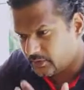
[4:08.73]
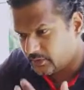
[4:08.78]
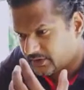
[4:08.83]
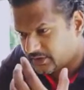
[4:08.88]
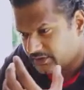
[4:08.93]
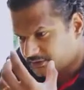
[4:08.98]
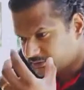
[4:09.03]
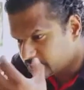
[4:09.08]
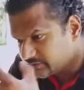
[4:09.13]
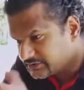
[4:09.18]

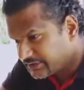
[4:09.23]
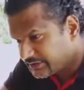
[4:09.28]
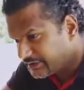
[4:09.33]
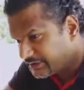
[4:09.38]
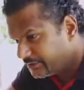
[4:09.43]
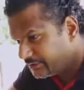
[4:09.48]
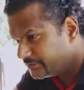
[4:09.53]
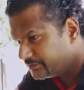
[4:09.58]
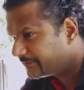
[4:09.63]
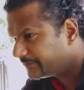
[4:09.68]
What are the tools
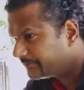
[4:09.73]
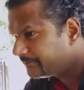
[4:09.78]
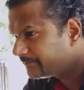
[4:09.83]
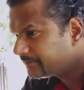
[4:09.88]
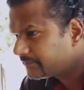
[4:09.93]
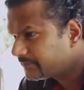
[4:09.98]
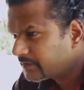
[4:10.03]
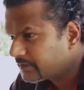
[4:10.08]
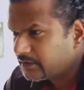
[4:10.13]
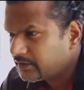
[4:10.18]
that they're
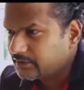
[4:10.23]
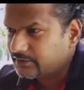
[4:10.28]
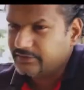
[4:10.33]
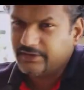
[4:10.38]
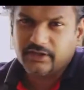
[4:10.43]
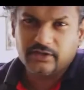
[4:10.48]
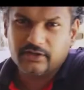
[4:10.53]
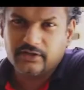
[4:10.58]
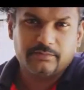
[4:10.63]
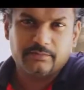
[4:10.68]
using?
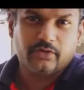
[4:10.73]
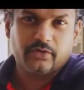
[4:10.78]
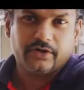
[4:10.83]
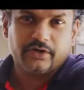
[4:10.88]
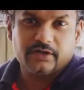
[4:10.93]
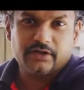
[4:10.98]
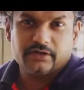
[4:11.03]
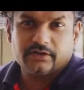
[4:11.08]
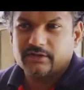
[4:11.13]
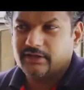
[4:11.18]
Do they look
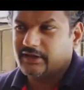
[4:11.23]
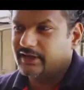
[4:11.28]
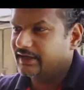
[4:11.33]
bored?